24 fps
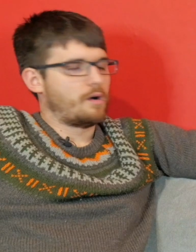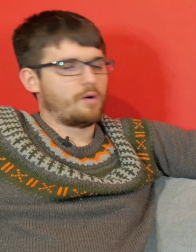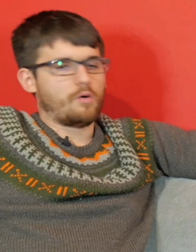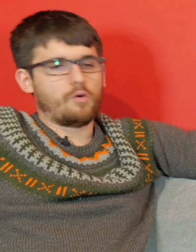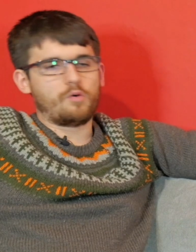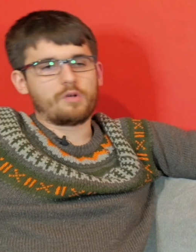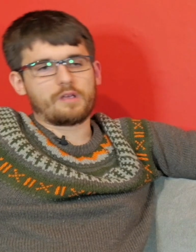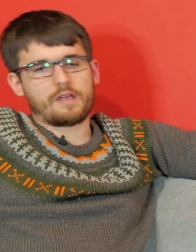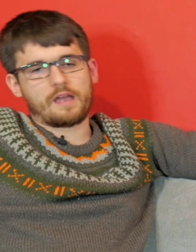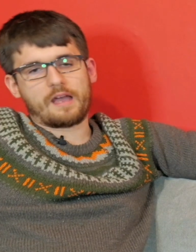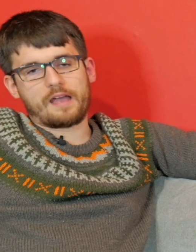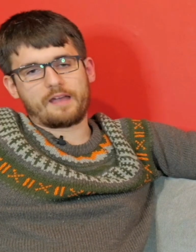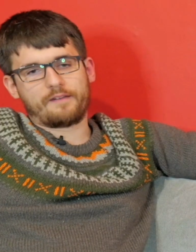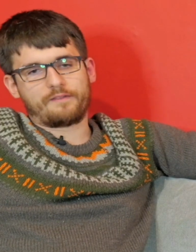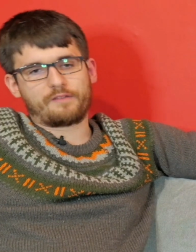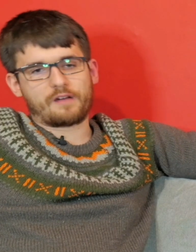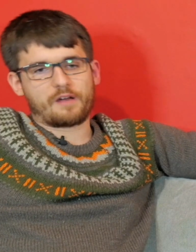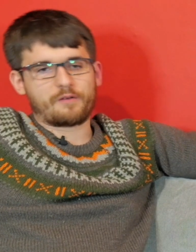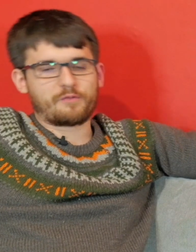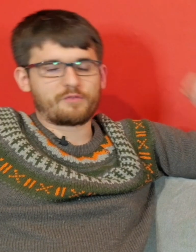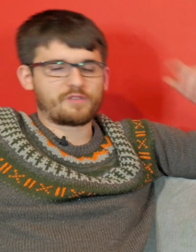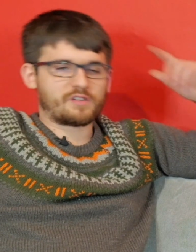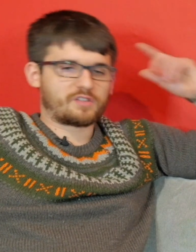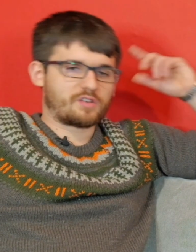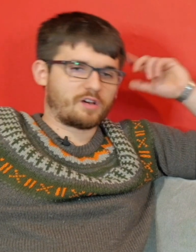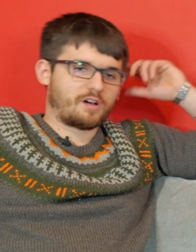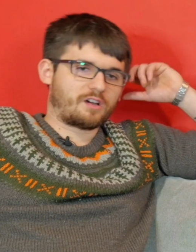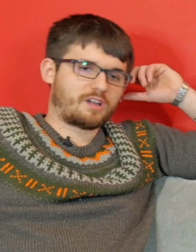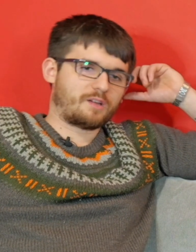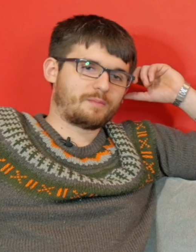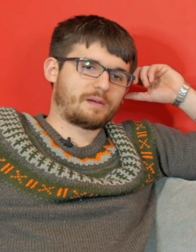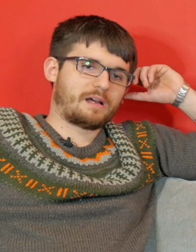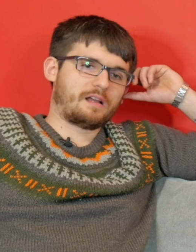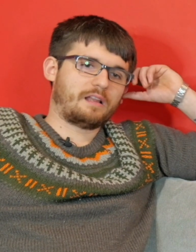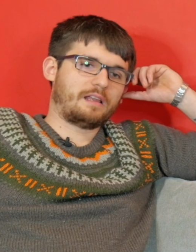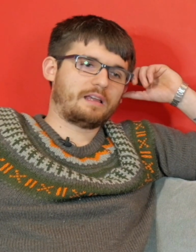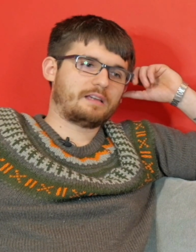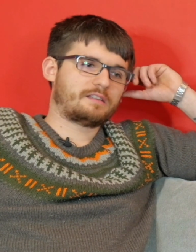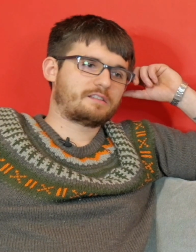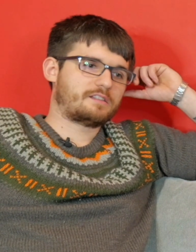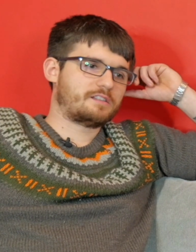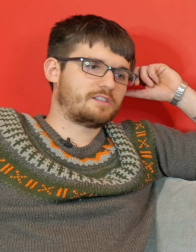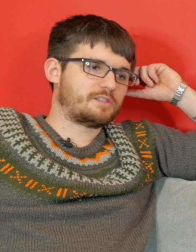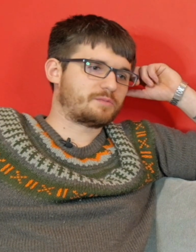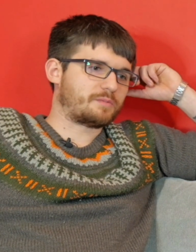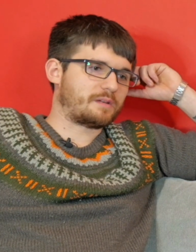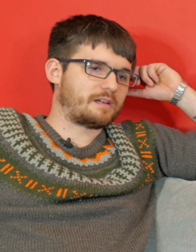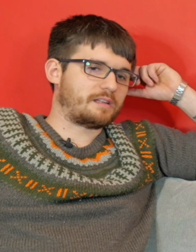Oh yeah, if, uh, we were talking about
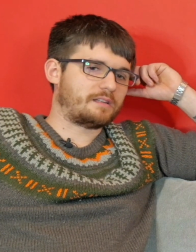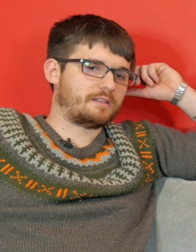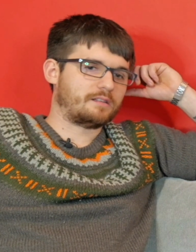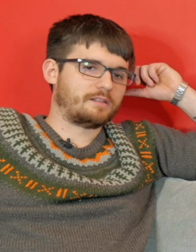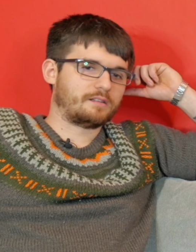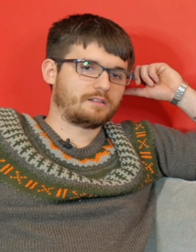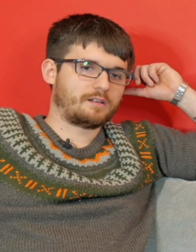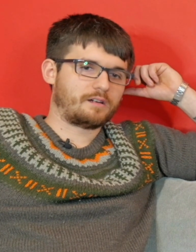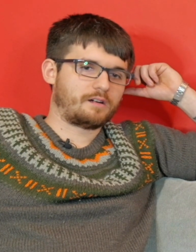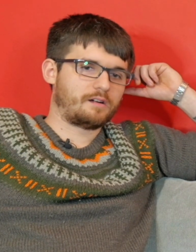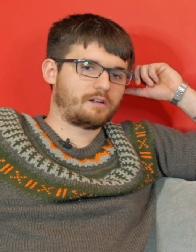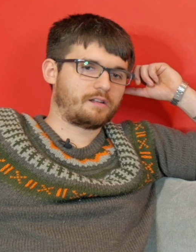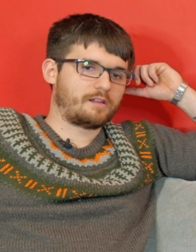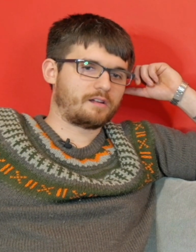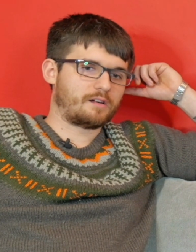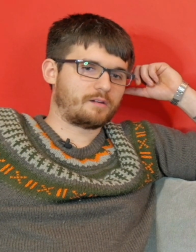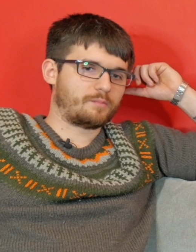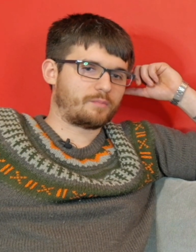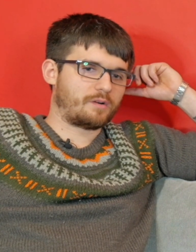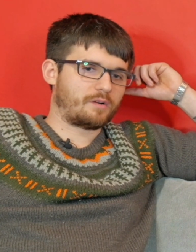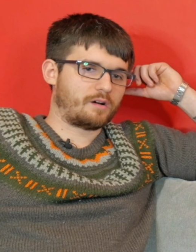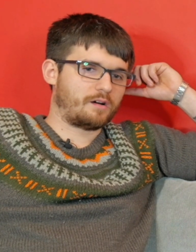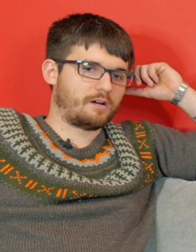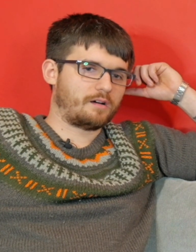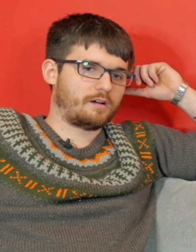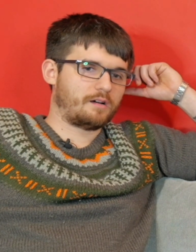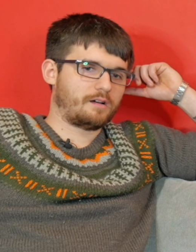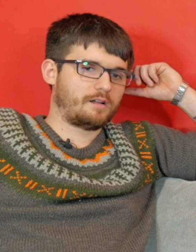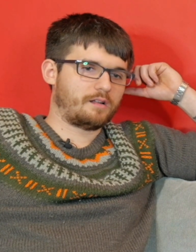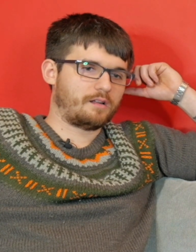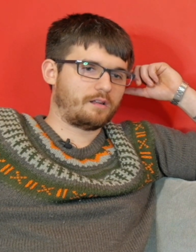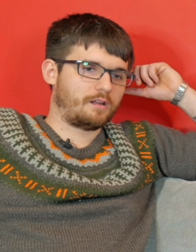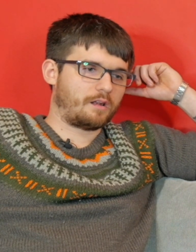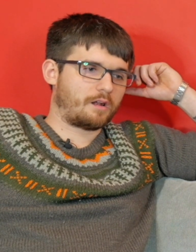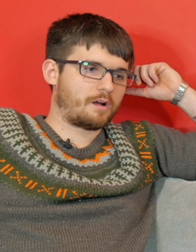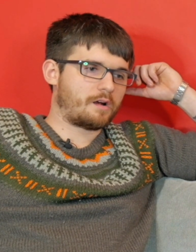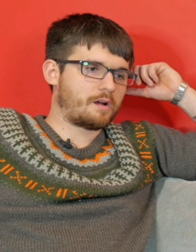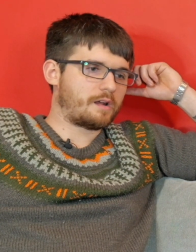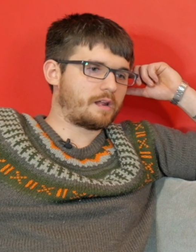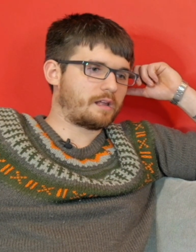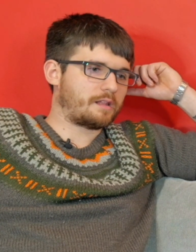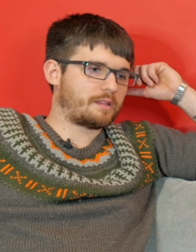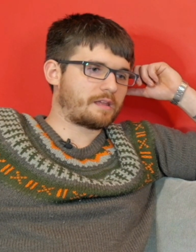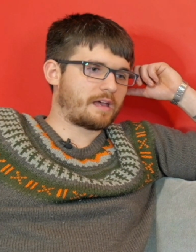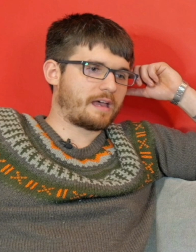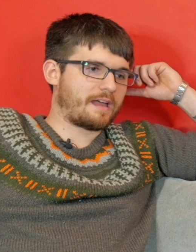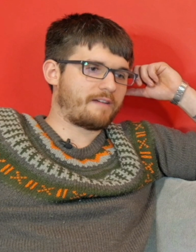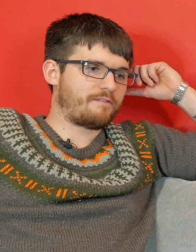lessons, man, earlier, but learning
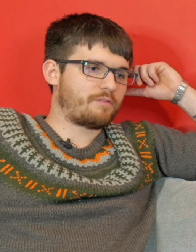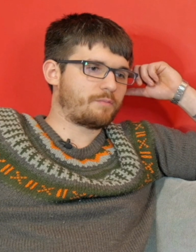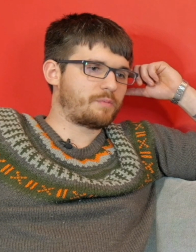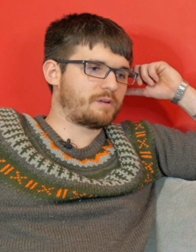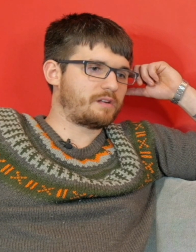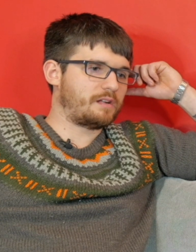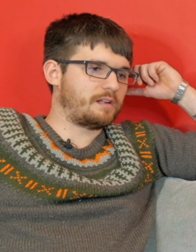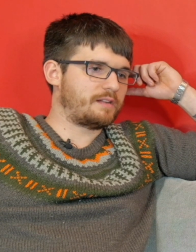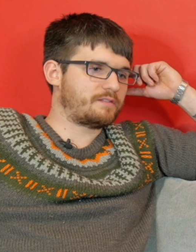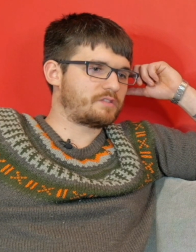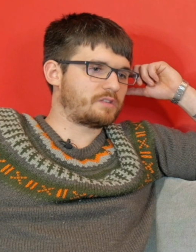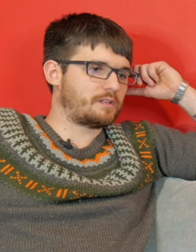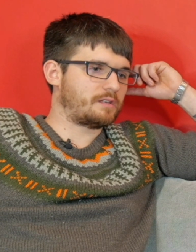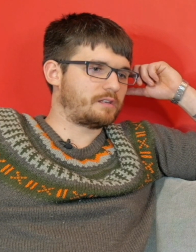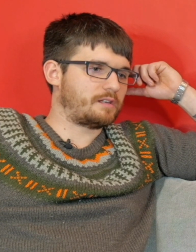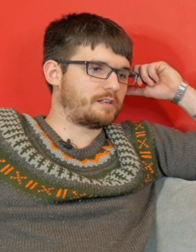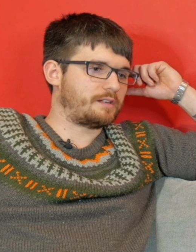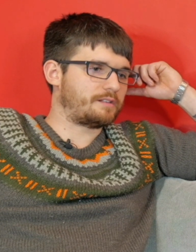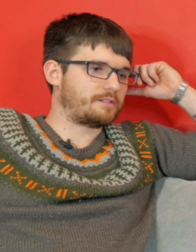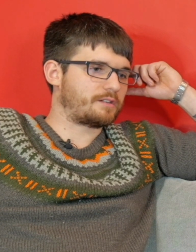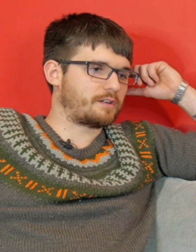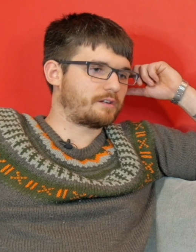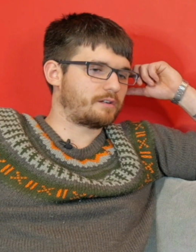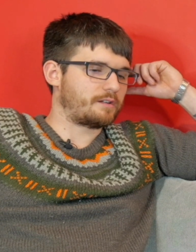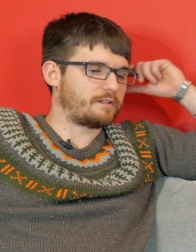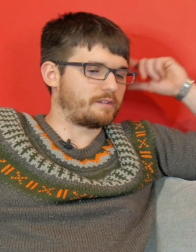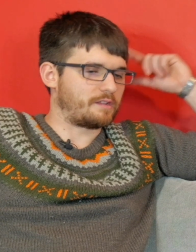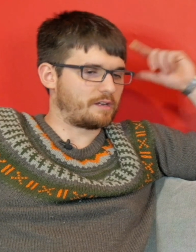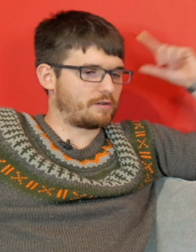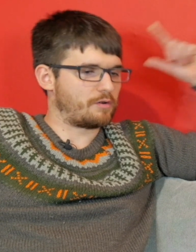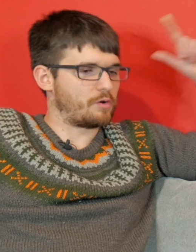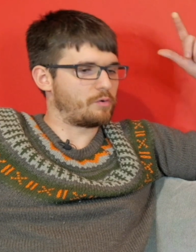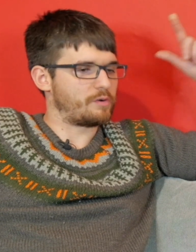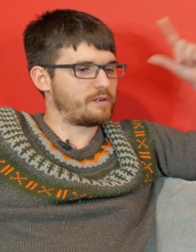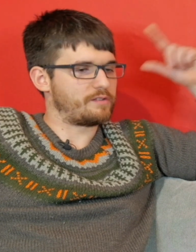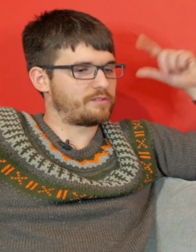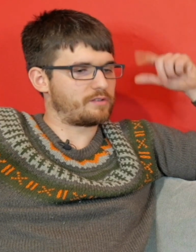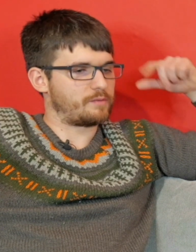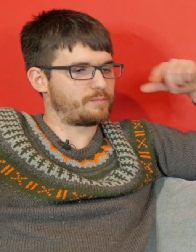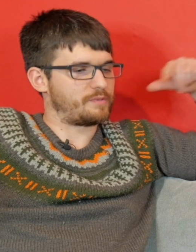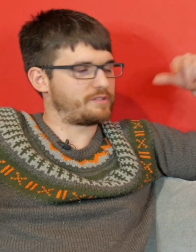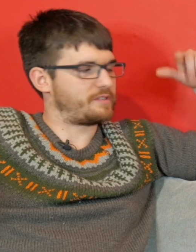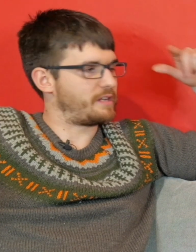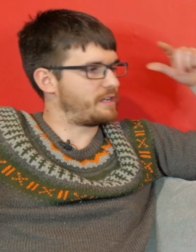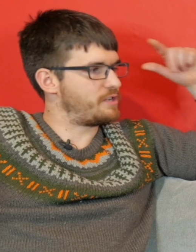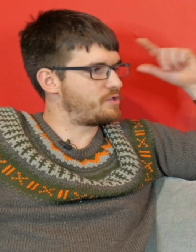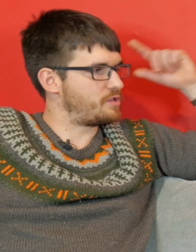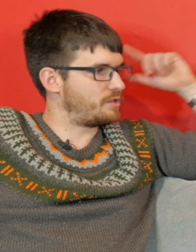that everybody lives in an inter- their own
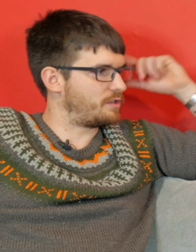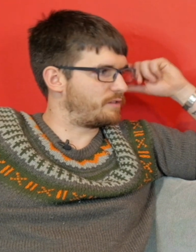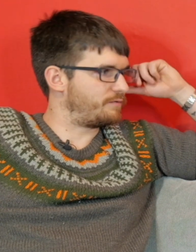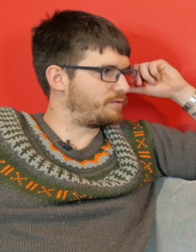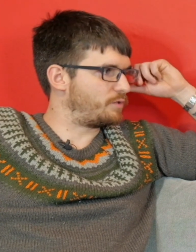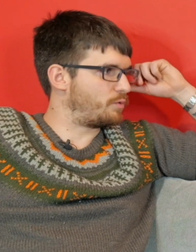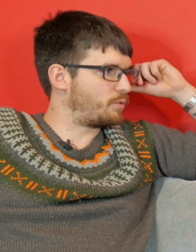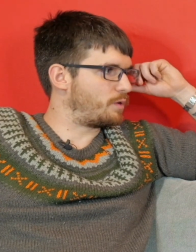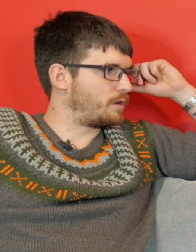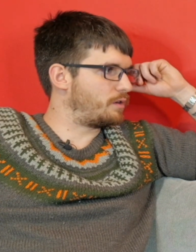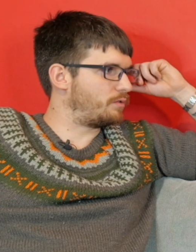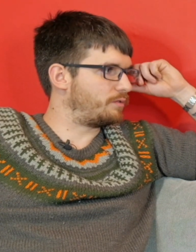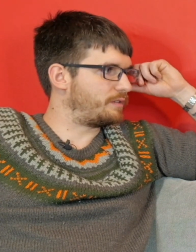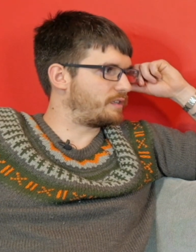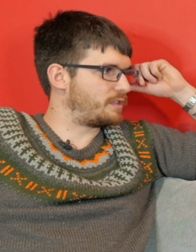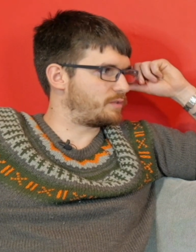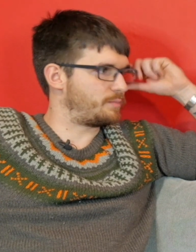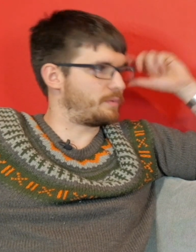interpretation of the world has